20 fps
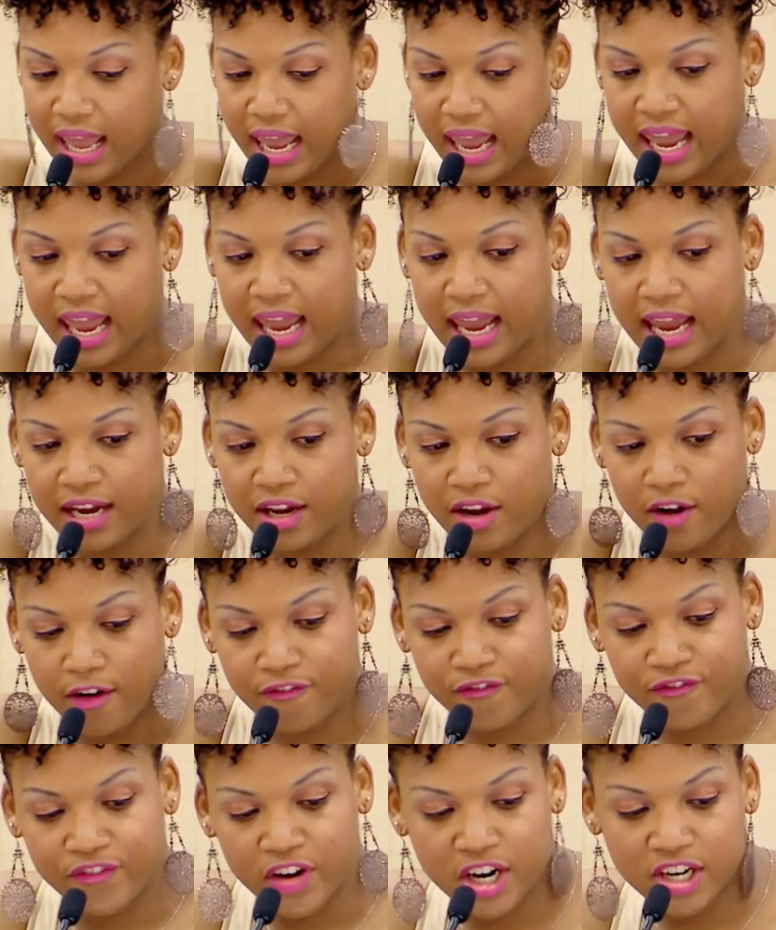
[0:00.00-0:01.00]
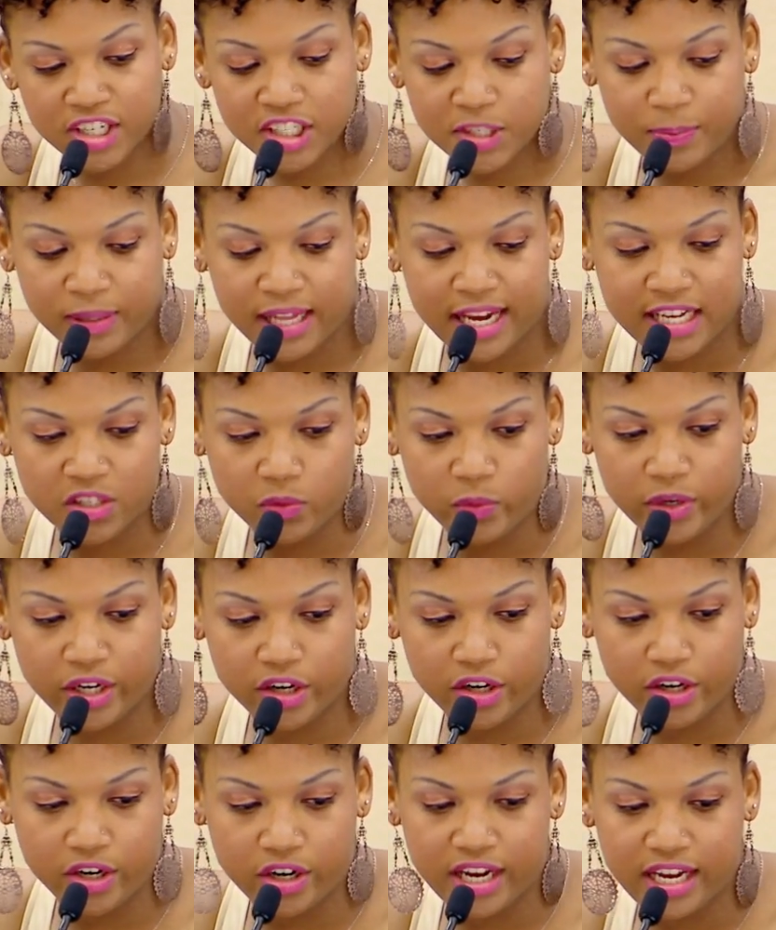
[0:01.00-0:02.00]
And your first place
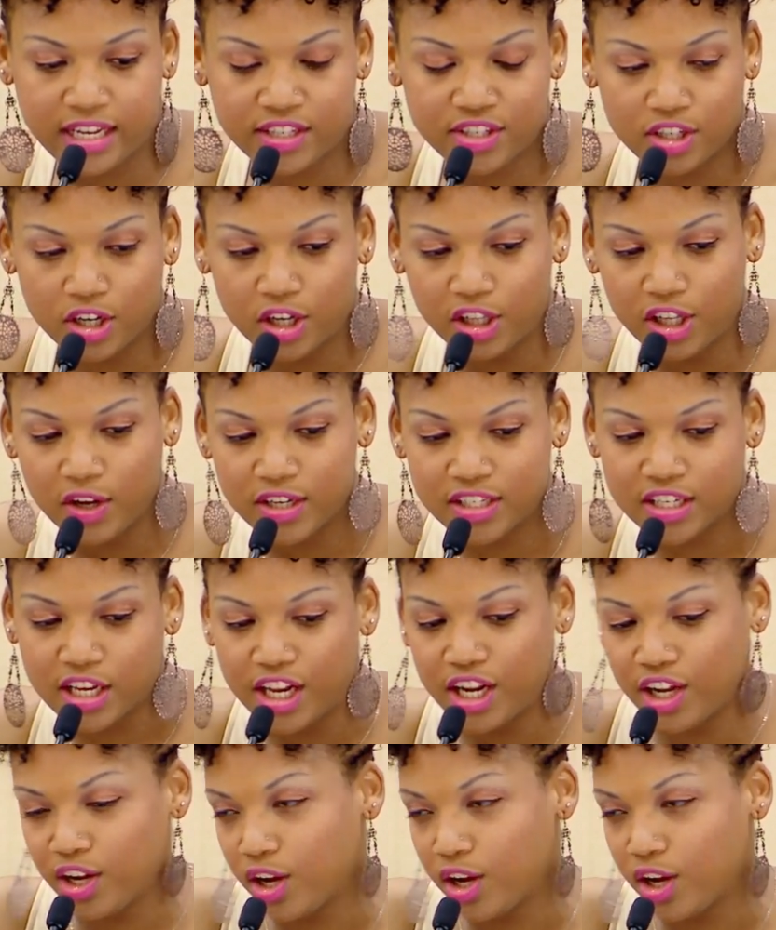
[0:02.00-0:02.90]
winner in solo is gonna